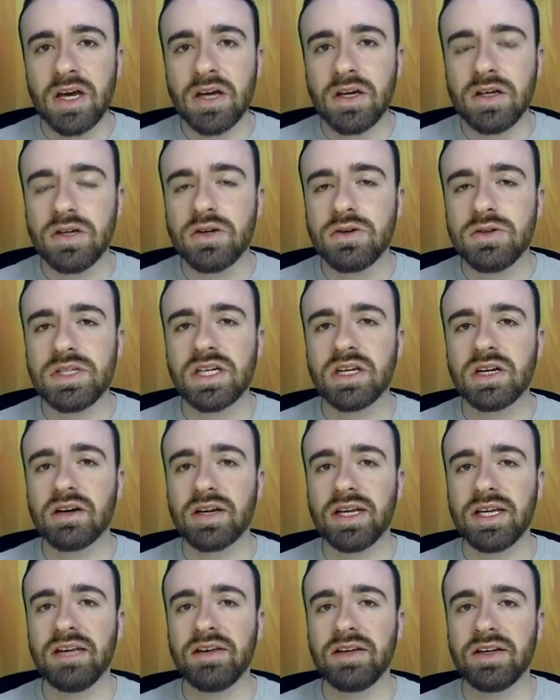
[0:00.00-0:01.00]
using her
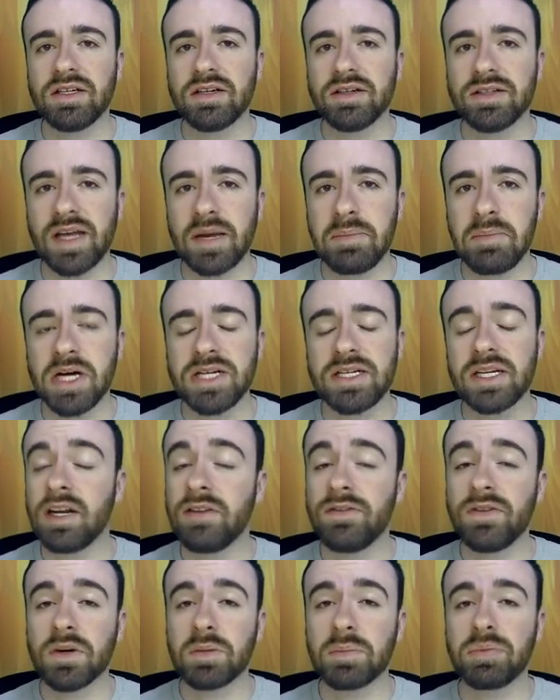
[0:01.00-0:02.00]
healing turret that much, and
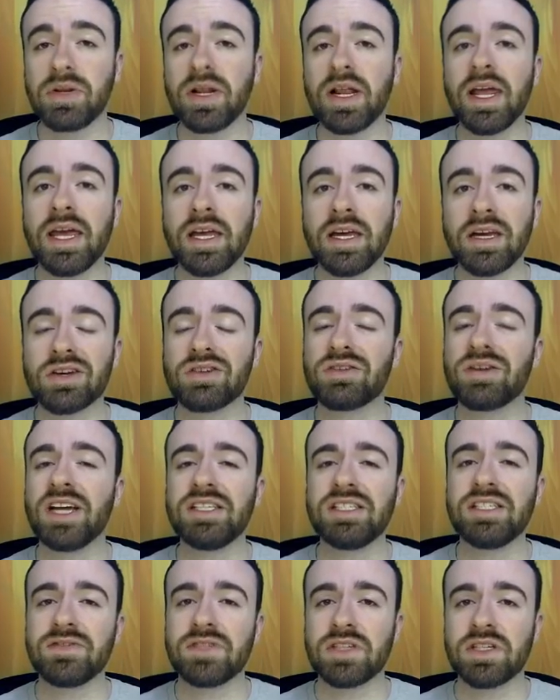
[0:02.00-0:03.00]
if you're playing
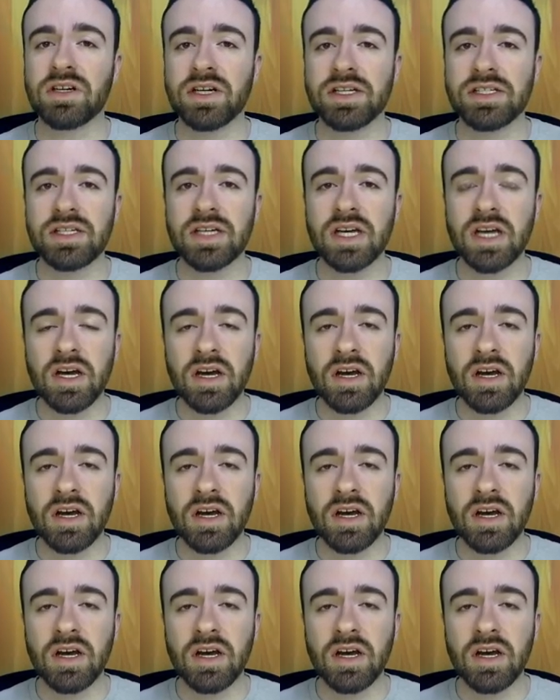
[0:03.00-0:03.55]
aggressive turrets,